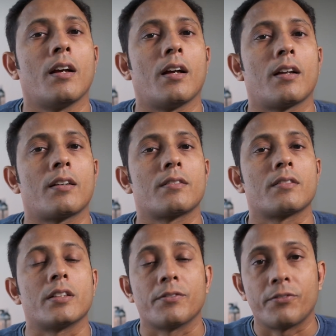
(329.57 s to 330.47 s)

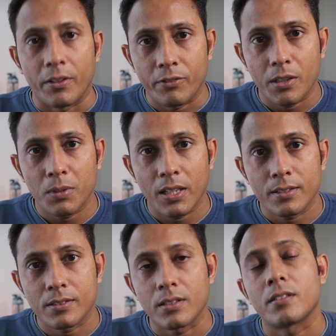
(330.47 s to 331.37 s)
and in favorable
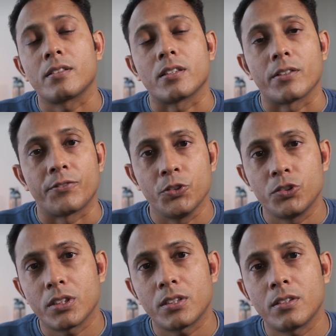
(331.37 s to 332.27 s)
answer in the
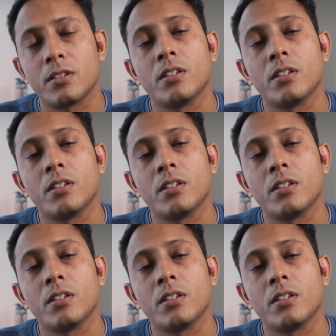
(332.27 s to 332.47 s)
future.